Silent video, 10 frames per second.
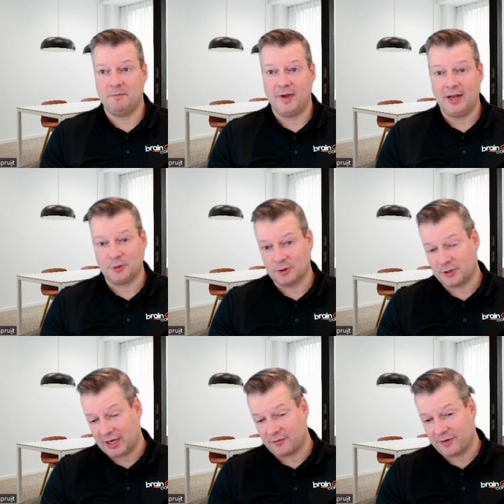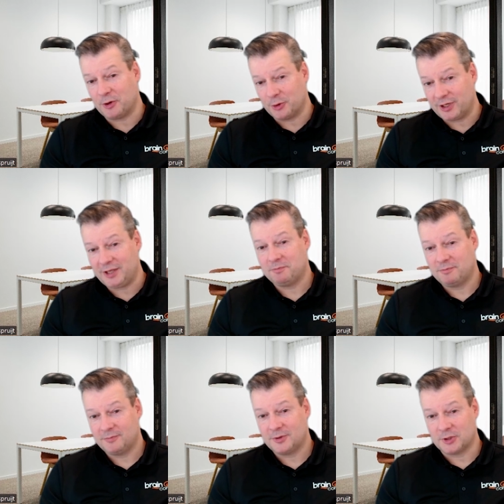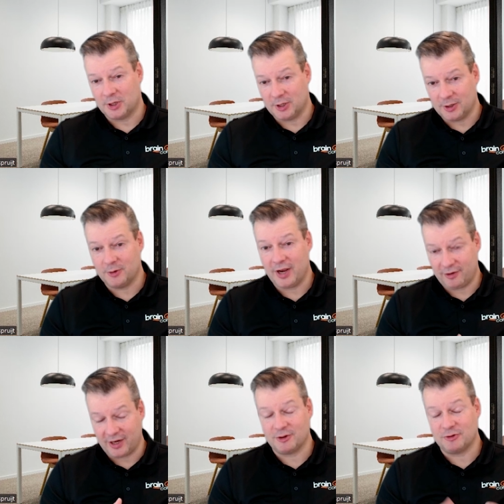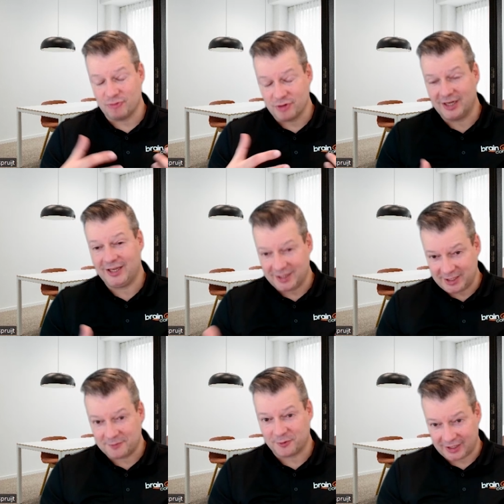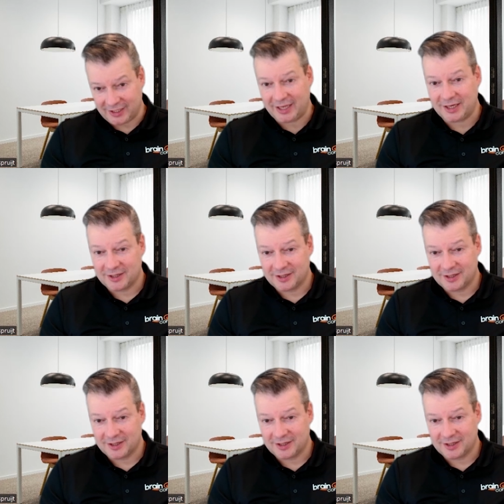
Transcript: it's also getting very dirty. So there's really a need for cleaning.